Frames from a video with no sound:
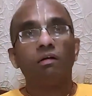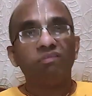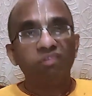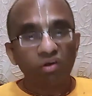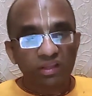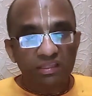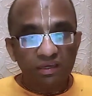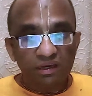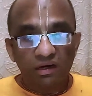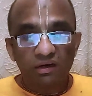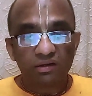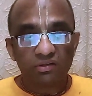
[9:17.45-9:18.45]
for
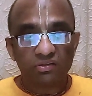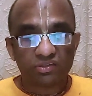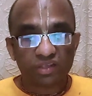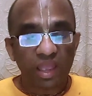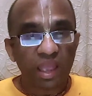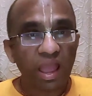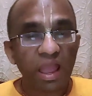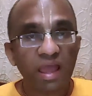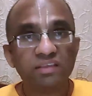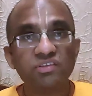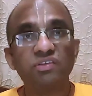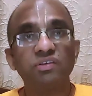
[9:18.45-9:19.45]
years
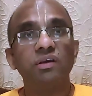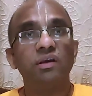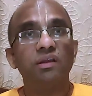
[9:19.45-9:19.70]
as